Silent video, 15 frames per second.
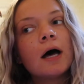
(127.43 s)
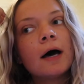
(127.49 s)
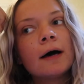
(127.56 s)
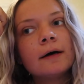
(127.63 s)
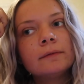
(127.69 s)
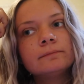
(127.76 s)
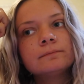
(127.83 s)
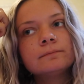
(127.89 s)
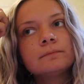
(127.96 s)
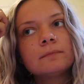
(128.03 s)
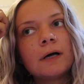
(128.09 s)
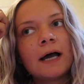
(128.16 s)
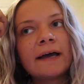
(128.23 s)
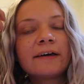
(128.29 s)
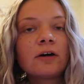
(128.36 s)
um,
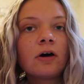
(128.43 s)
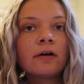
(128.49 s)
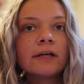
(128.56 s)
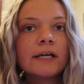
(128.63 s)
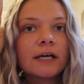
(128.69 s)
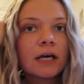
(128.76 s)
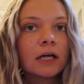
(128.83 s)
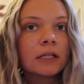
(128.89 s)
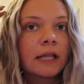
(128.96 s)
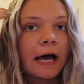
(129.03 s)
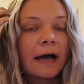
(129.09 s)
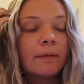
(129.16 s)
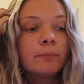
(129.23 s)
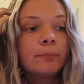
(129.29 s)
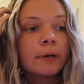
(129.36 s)
I call it a
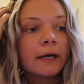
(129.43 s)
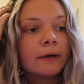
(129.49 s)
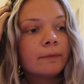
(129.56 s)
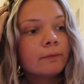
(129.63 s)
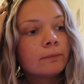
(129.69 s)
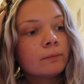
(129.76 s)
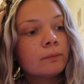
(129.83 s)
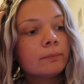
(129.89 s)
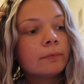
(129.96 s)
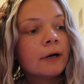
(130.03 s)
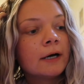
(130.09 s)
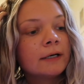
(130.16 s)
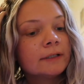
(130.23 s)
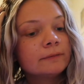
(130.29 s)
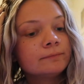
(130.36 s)
collab, but
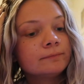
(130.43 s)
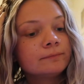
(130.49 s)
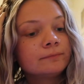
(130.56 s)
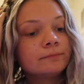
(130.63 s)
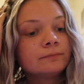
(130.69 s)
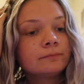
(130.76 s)
um,